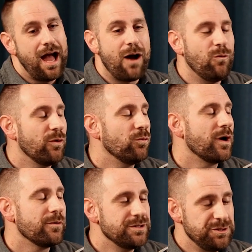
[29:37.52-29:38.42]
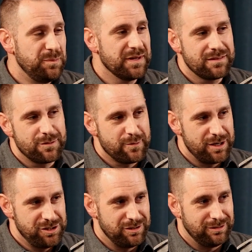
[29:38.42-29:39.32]
Where would you pick the
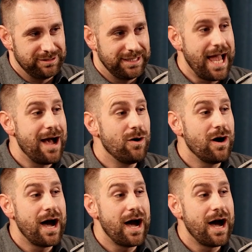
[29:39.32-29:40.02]
threshold, and how